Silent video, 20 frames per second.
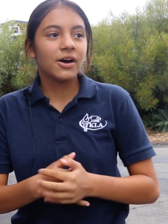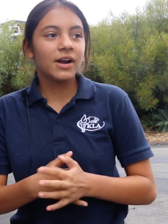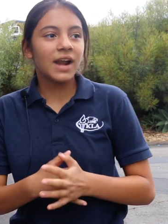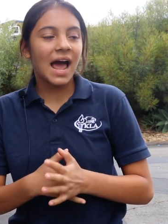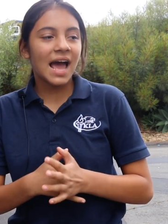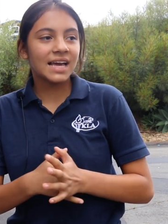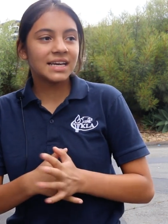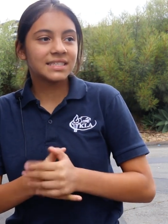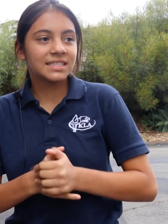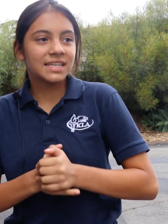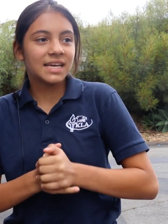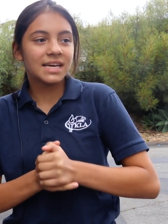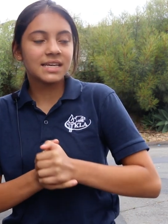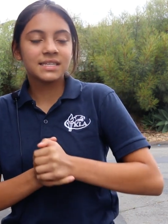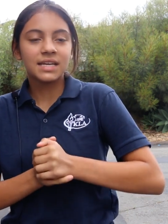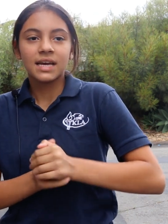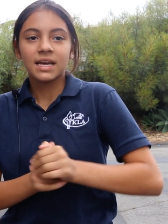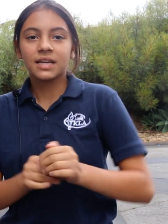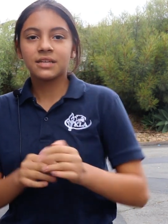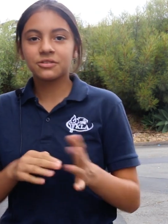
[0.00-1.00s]
on
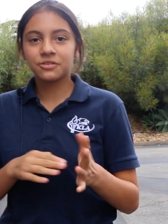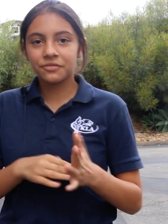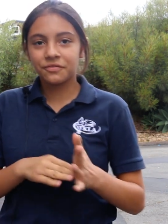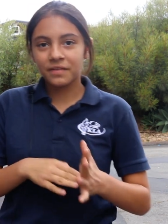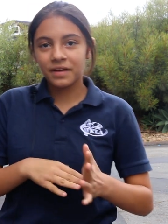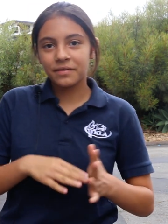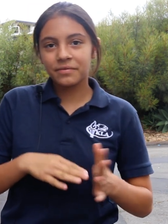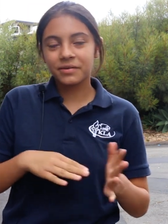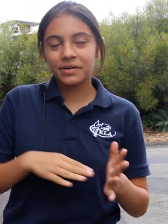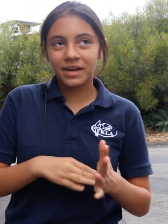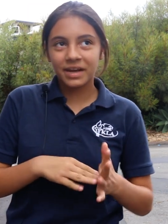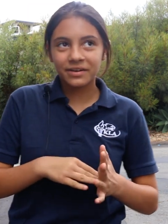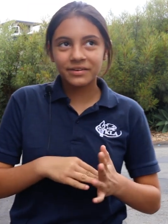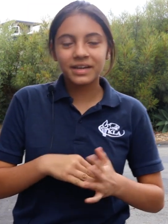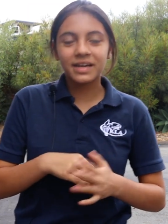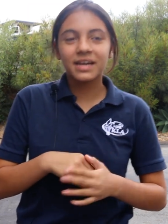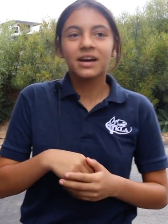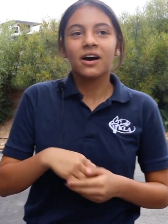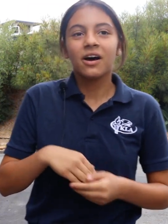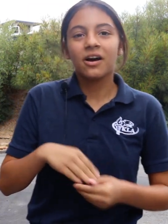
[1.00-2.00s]
ISS until
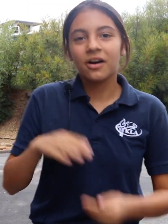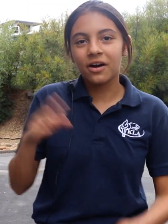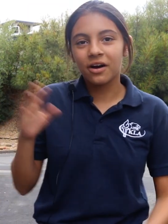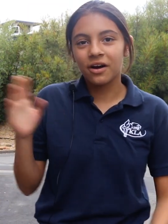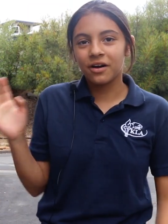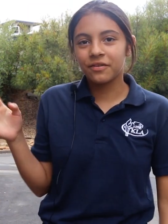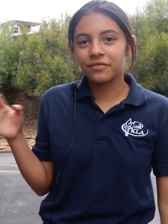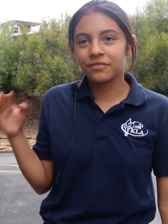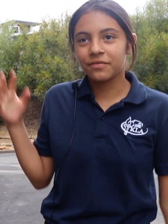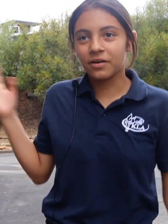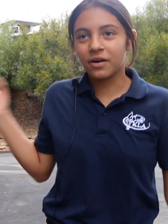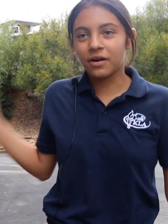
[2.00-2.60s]
February of,